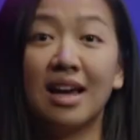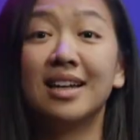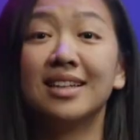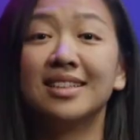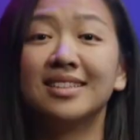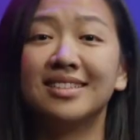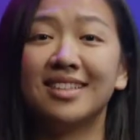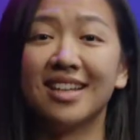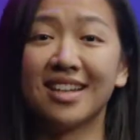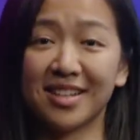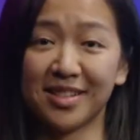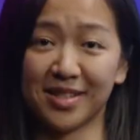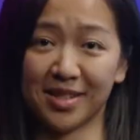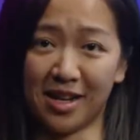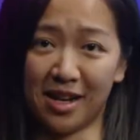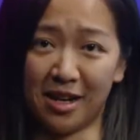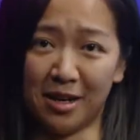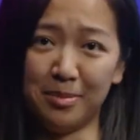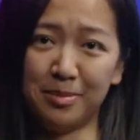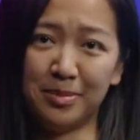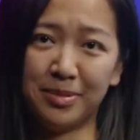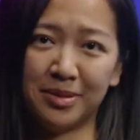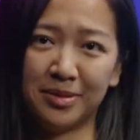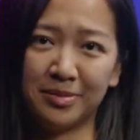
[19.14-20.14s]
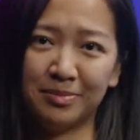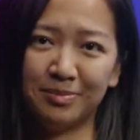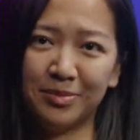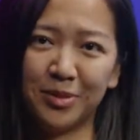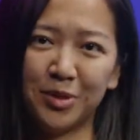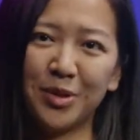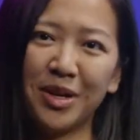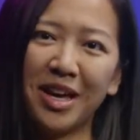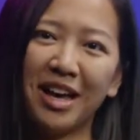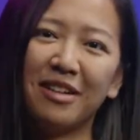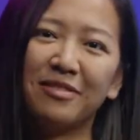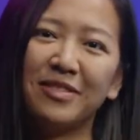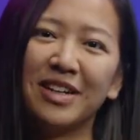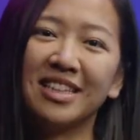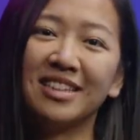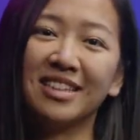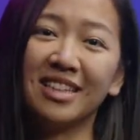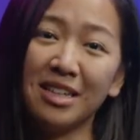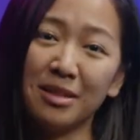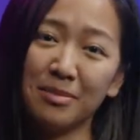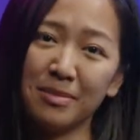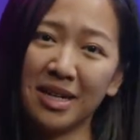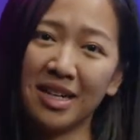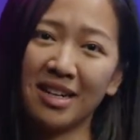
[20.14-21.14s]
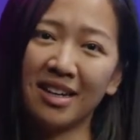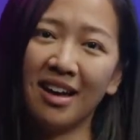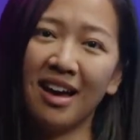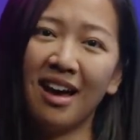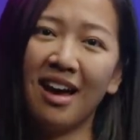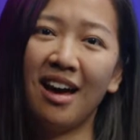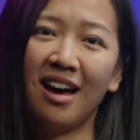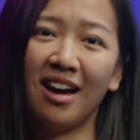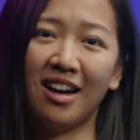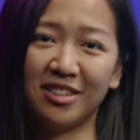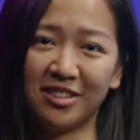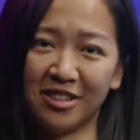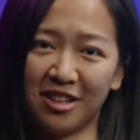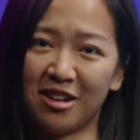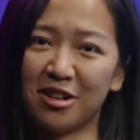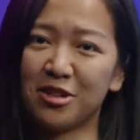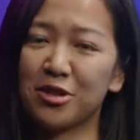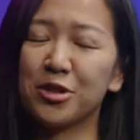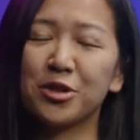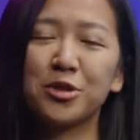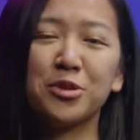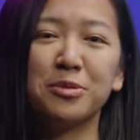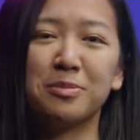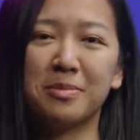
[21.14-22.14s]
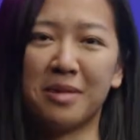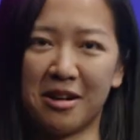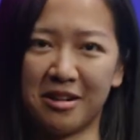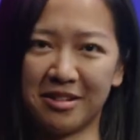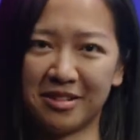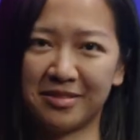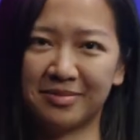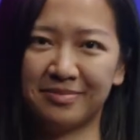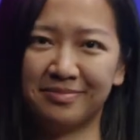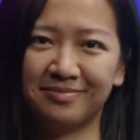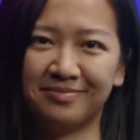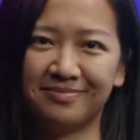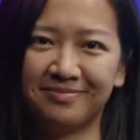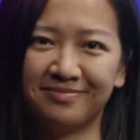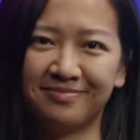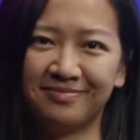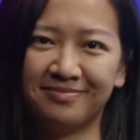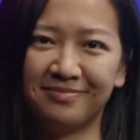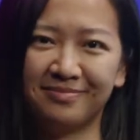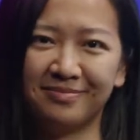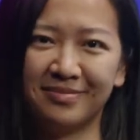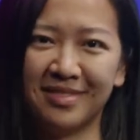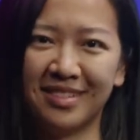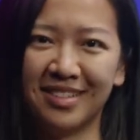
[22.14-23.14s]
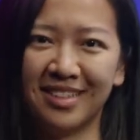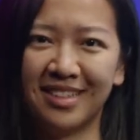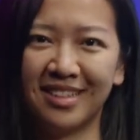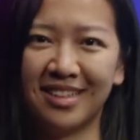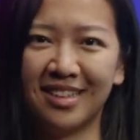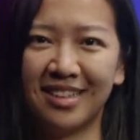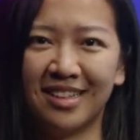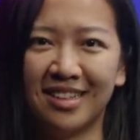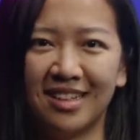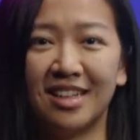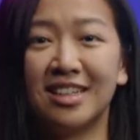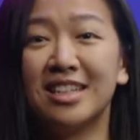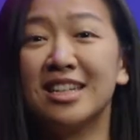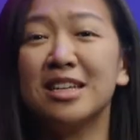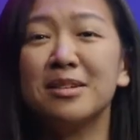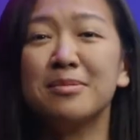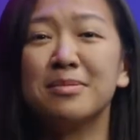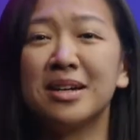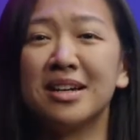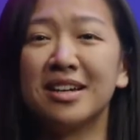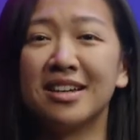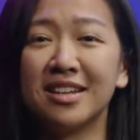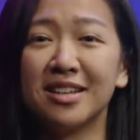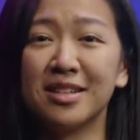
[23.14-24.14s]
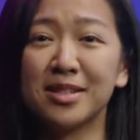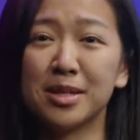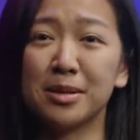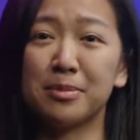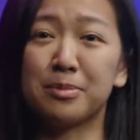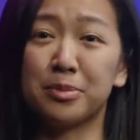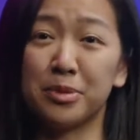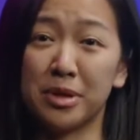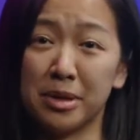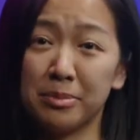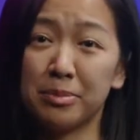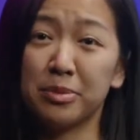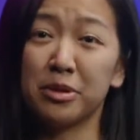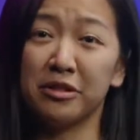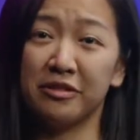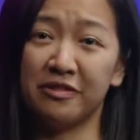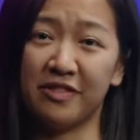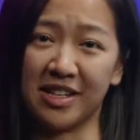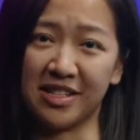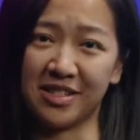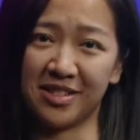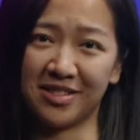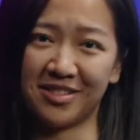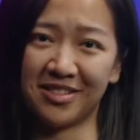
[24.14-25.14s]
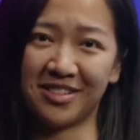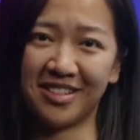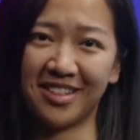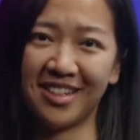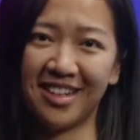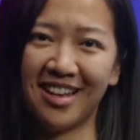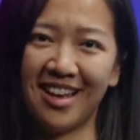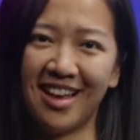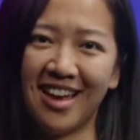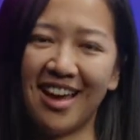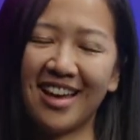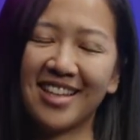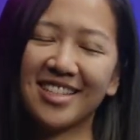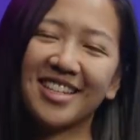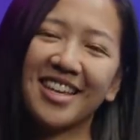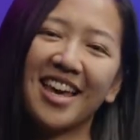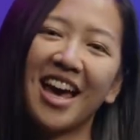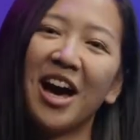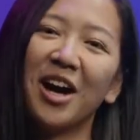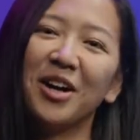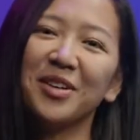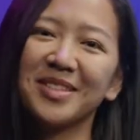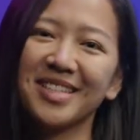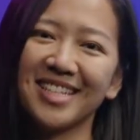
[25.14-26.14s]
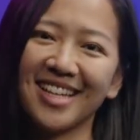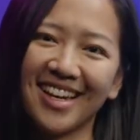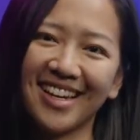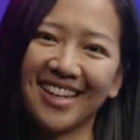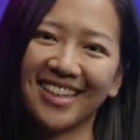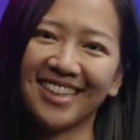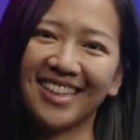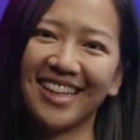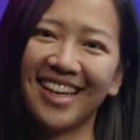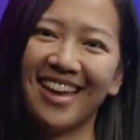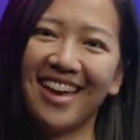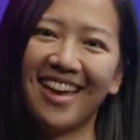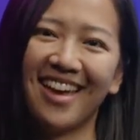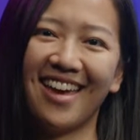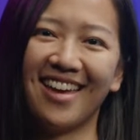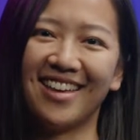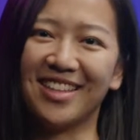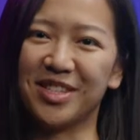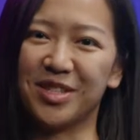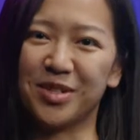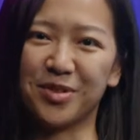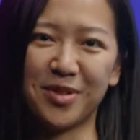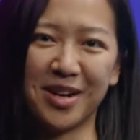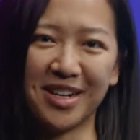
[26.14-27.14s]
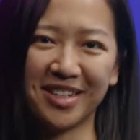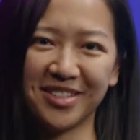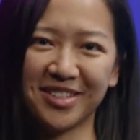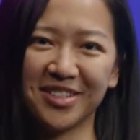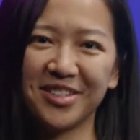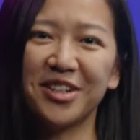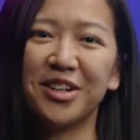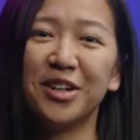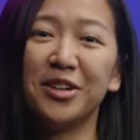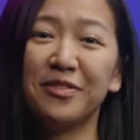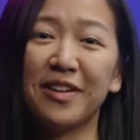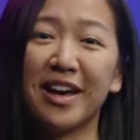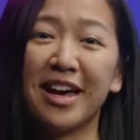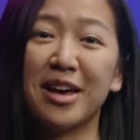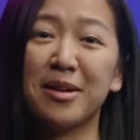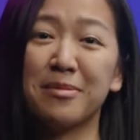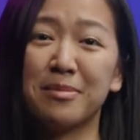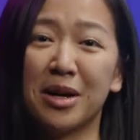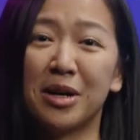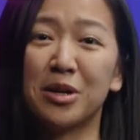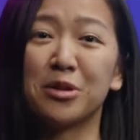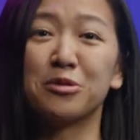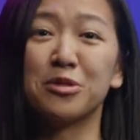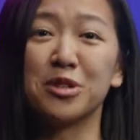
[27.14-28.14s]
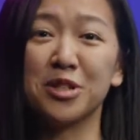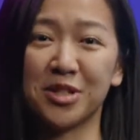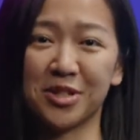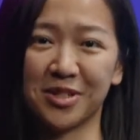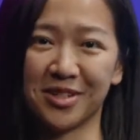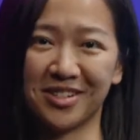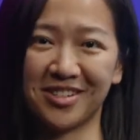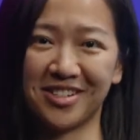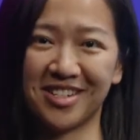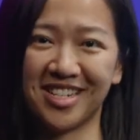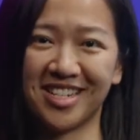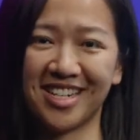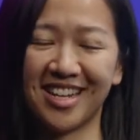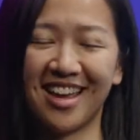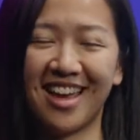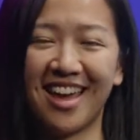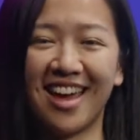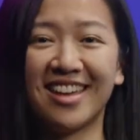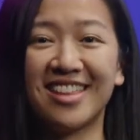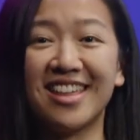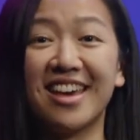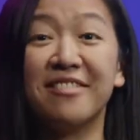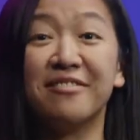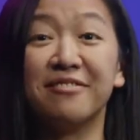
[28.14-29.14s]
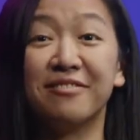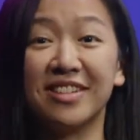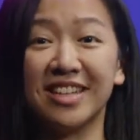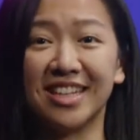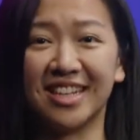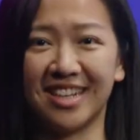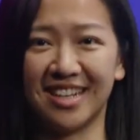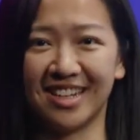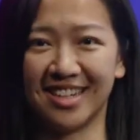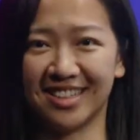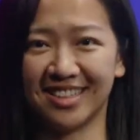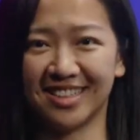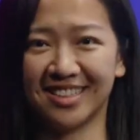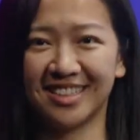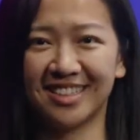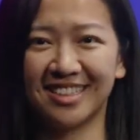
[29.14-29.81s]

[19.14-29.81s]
Next up, we have Anima Anandkumar. Anima is a Brain Professor at Caltech and Director of ML Research at NVIDIA.